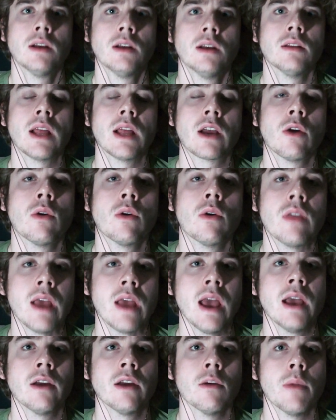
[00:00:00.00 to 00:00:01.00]
Let go of the
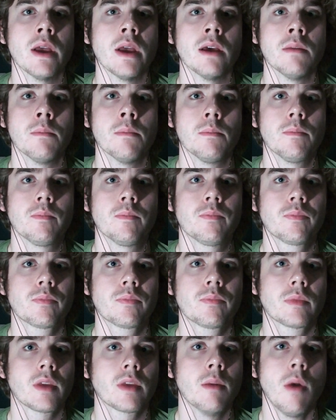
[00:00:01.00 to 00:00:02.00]
anger, man.
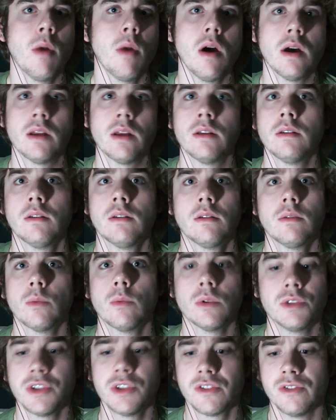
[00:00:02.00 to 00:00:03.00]
Come on. We're
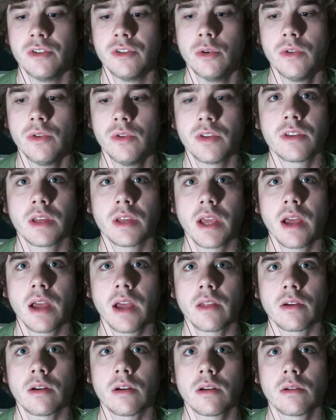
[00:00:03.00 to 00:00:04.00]
just doing this
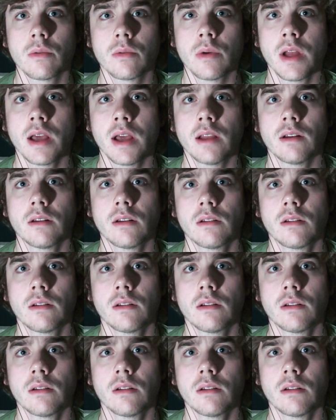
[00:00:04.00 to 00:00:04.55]
together. We're not.